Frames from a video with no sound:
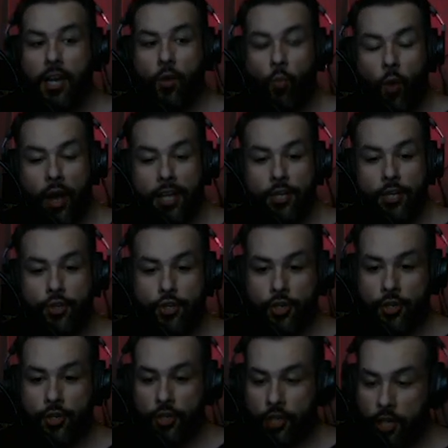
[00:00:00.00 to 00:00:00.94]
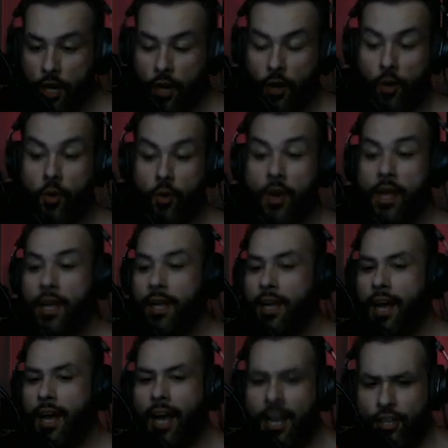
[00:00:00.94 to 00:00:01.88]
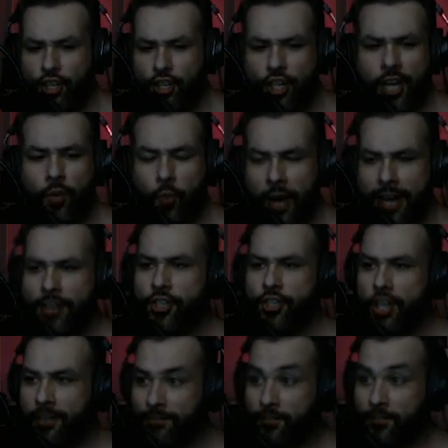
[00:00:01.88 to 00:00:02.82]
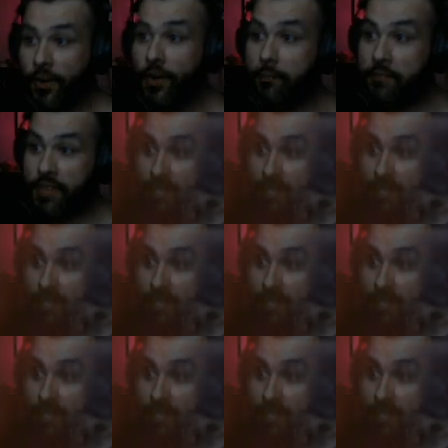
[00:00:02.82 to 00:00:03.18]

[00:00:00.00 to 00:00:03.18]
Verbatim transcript: why you shouldn't go. Uh, shit ranging from the